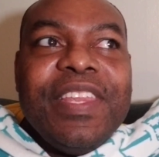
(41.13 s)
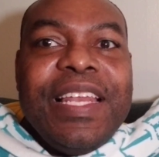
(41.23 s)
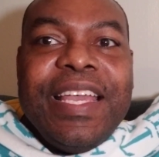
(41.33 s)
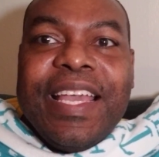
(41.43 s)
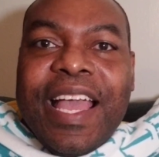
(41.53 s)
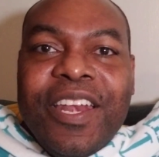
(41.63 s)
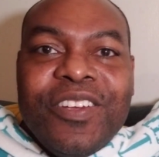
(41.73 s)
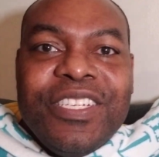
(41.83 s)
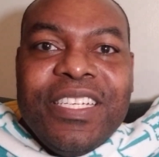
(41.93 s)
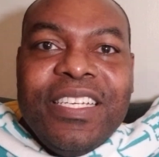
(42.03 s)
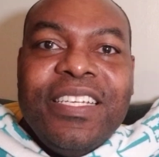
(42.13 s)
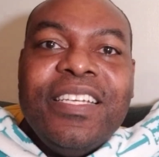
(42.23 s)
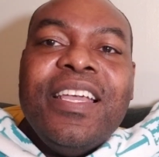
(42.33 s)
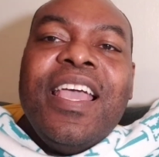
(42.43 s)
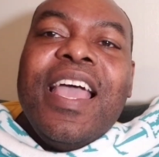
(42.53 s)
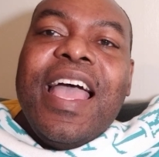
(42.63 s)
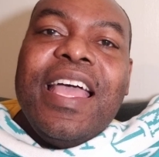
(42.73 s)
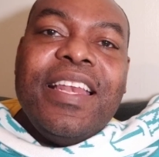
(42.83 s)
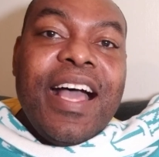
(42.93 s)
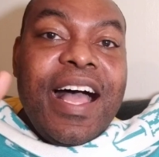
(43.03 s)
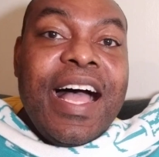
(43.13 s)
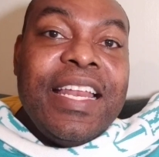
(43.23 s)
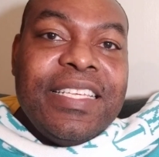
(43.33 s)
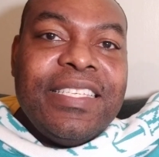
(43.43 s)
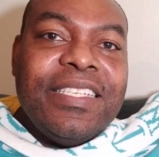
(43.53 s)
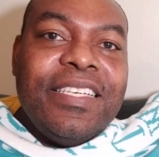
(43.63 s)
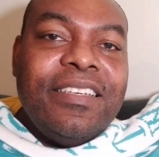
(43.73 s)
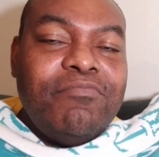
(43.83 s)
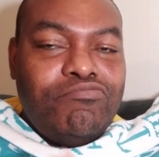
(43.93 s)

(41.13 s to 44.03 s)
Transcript: like energy, and honestly,